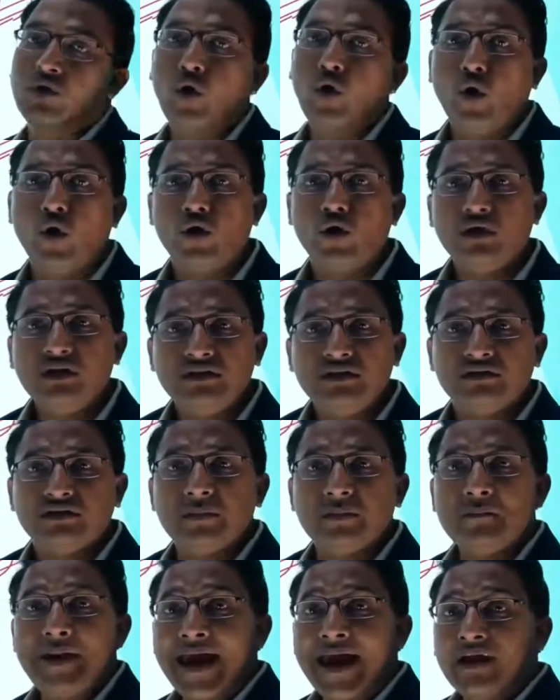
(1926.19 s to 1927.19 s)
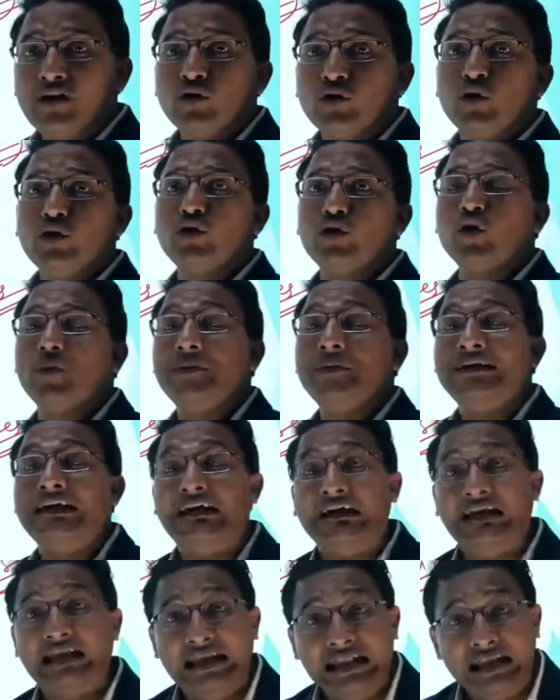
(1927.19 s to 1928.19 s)
or the
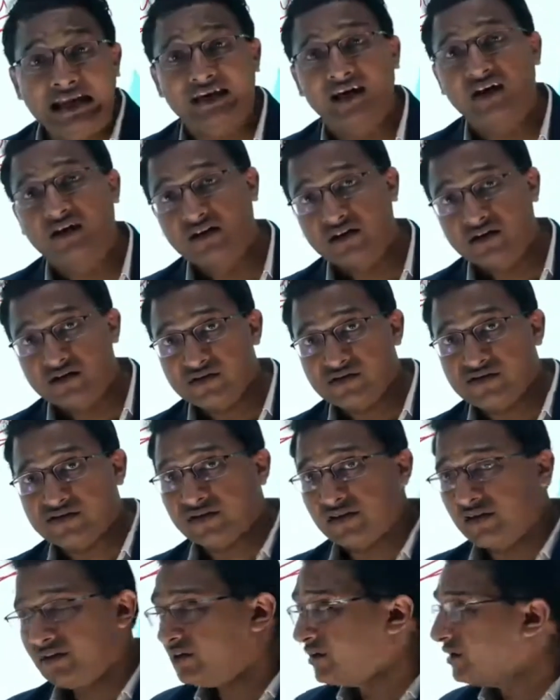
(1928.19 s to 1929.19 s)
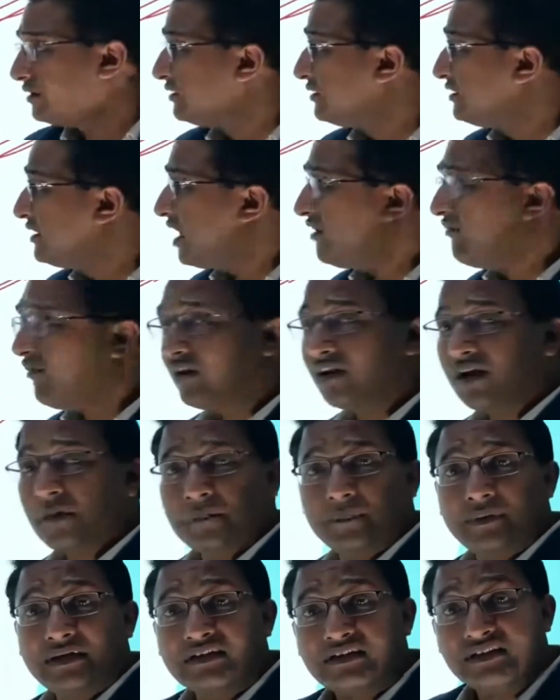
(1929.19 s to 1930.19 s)
macroeconomic indicators, they were
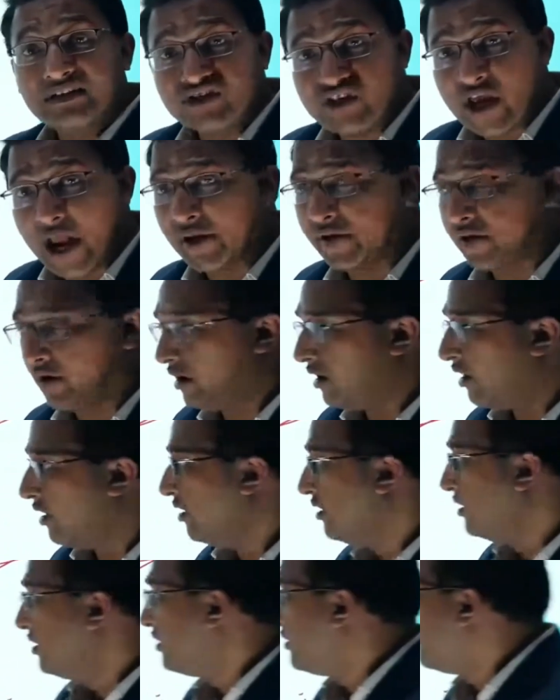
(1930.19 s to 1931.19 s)
completely shattered.